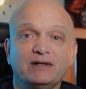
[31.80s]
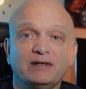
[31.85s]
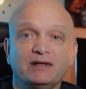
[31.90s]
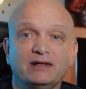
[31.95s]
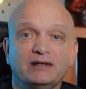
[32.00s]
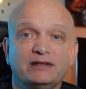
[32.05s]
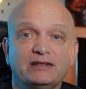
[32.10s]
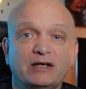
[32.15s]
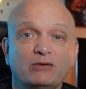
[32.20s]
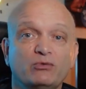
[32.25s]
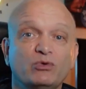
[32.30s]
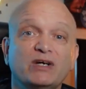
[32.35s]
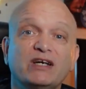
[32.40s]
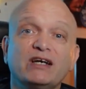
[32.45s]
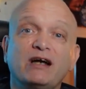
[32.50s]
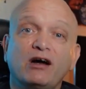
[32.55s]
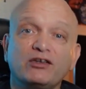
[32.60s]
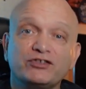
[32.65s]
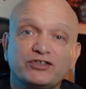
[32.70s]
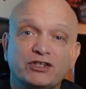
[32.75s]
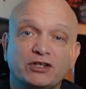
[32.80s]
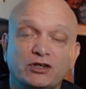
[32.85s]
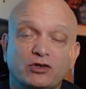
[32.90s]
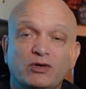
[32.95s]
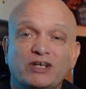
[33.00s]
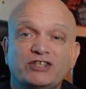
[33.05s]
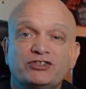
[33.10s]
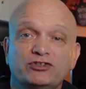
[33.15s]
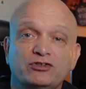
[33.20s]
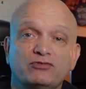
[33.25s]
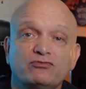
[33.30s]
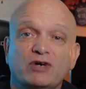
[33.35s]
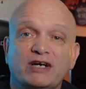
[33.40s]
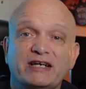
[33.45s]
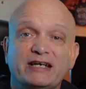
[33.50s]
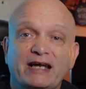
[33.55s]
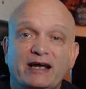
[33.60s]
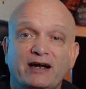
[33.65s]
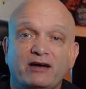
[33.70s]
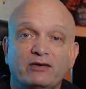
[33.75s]
And we're going to answer the question right
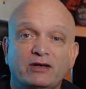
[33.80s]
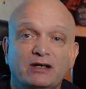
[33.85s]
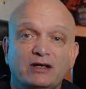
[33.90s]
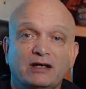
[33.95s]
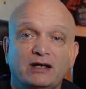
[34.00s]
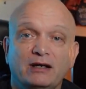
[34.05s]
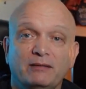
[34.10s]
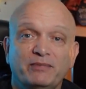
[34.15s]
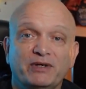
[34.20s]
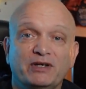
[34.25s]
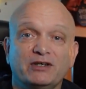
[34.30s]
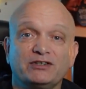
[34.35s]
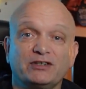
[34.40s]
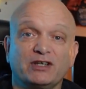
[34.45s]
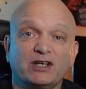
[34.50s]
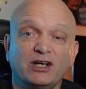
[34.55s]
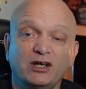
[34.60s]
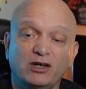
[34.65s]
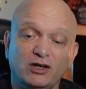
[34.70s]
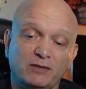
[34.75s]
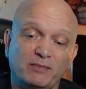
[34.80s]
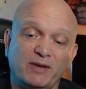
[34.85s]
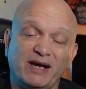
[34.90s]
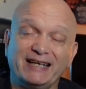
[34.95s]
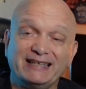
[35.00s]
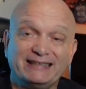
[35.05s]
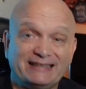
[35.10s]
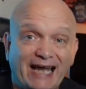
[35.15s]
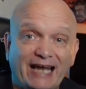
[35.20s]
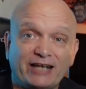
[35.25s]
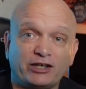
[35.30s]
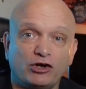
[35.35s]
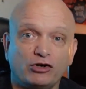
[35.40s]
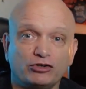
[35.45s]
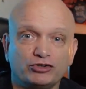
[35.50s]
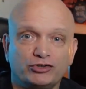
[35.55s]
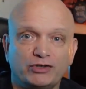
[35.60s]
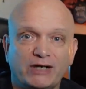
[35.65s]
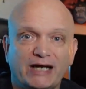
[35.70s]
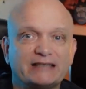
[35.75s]
now, because I'm going to look at my exact
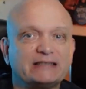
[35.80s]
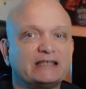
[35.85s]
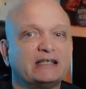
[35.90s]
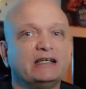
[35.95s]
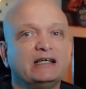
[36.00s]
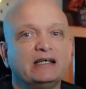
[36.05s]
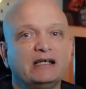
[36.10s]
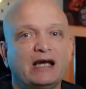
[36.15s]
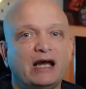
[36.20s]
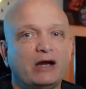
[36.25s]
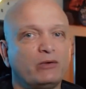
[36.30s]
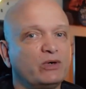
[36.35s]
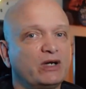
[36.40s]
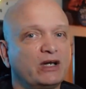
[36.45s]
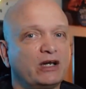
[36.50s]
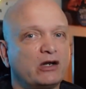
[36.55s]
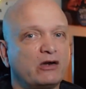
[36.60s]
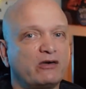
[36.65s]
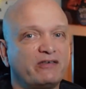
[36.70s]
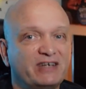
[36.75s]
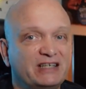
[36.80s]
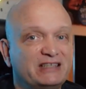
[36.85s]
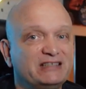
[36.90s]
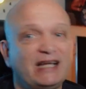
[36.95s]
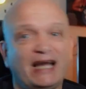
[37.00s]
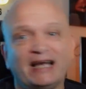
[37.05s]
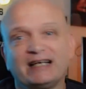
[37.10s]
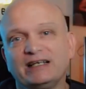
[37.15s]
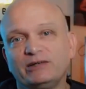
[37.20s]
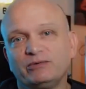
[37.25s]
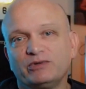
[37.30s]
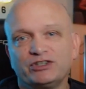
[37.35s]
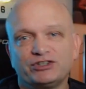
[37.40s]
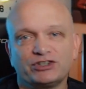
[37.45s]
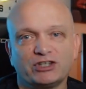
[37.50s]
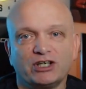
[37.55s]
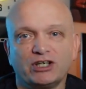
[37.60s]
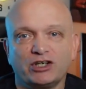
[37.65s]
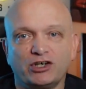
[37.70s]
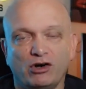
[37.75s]
contract and we're going to go exactly what it's
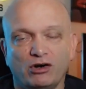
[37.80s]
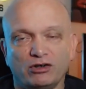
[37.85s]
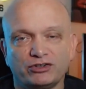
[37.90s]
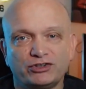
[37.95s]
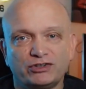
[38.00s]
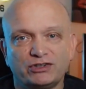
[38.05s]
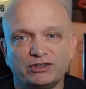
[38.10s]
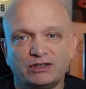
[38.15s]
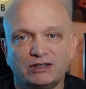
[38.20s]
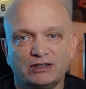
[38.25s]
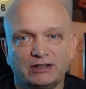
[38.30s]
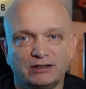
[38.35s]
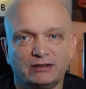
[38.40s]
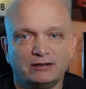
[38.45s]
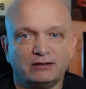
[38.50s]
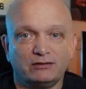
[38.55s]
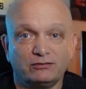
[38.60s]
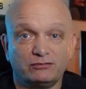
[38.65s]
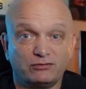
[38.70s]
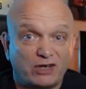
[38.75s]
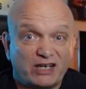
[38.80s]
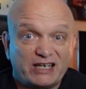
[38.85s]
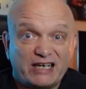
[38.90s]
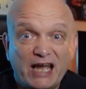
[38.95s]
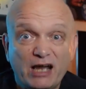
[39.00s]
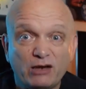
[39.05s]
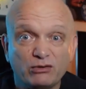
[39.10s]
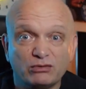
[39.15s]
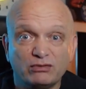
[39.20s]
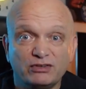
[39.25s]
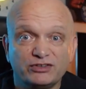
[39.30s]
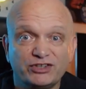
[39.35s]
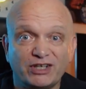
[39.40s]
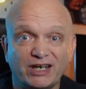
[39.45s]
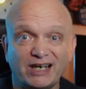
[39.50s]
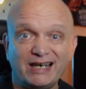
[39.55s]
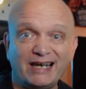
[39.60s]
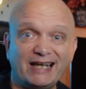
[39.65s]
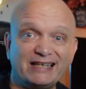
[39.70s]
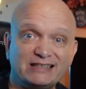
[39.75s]
going to cost right now. So
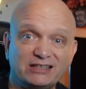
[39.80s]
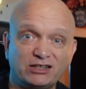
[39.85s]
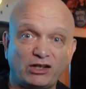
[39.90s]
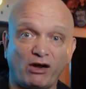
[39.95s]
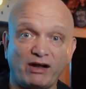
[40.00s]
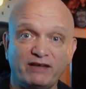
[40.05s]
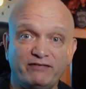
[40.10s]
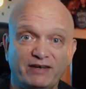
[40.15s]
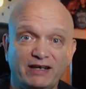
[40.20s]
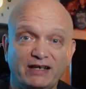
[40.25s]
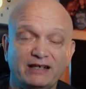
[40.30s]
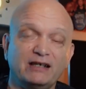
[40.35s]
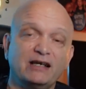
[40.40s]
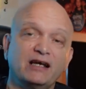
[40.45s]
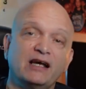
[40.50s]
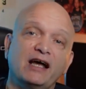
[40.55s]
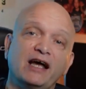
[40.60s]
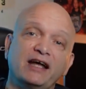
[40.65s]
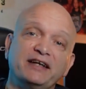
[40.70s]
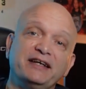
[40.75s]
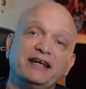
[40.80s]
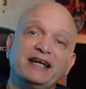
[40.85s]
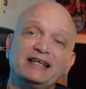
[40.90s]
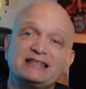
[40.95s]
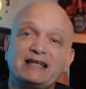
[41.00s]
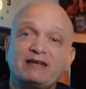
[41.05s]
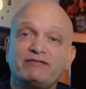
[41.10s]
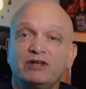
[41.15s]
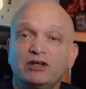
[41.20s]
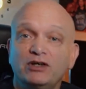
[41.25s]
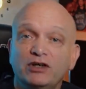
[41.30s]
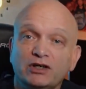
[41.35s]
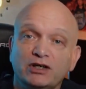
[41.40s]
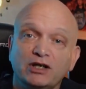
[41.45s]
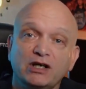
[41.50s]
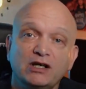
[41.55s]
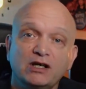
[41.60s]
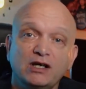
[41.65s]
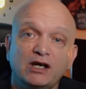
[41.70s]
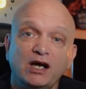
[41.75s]
let's dive in and let's have a look
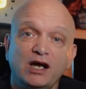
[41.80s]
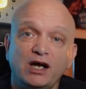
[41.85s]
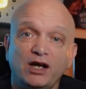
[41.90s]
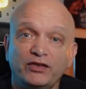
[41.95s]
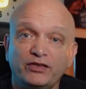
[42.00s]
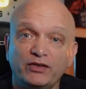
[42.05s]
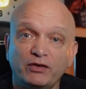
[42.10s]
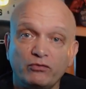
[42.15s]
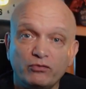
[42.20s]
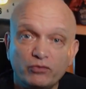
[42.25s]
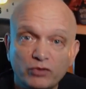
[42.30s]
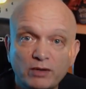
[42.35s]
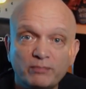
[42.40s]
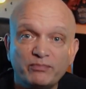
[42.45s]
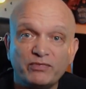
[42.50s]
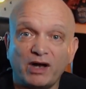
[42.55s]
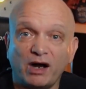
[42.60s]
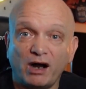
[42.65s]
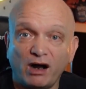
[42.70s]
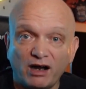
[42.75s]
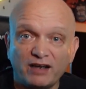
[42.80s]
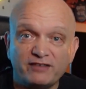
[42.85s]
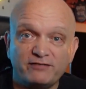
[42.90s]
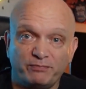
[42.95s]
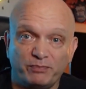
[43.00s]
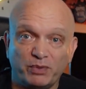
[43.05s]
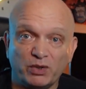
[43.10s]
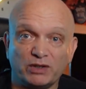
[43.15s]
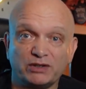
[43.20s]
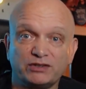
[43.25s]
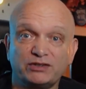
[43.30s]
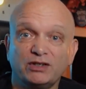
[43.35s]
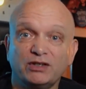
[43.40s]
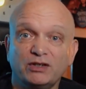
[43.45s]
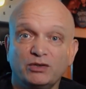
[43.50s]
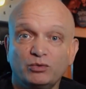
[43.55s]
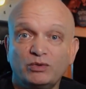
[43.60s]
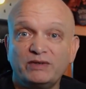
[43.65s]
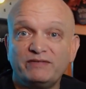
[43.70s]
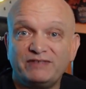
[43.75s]
at the room that I've booked
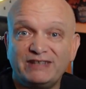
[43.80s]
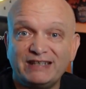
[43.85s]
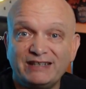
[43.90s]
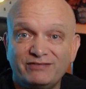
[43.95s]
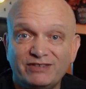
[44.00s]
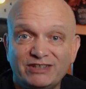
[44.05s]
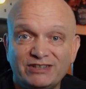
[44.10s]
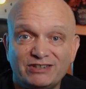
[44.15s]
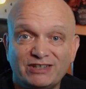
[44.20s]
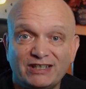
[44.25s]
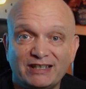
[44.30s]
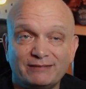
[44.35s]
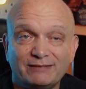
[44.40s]
with DVC.